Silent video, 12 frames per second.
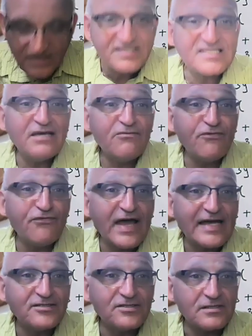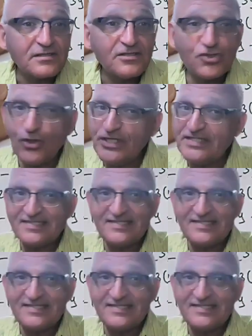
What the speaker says: the same factor. So it